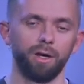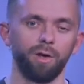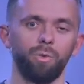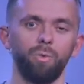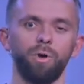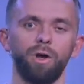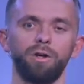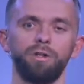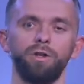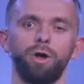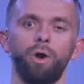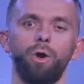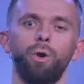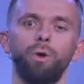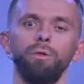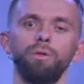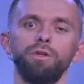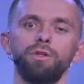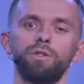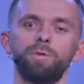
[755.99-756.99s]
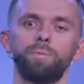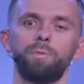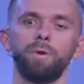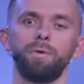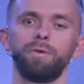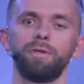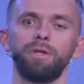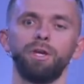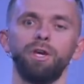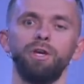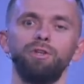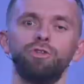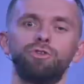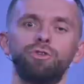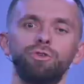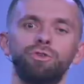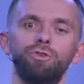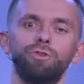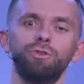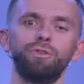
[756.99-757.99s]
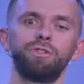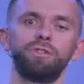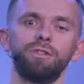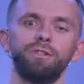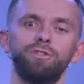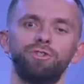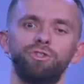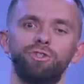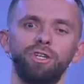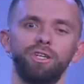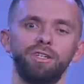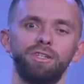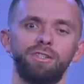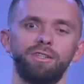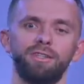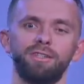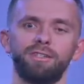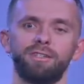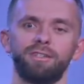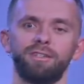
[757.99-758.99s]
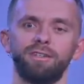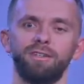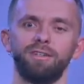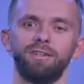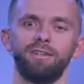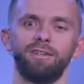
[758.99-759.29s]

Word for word: where the Holy Spirit introduces Jesus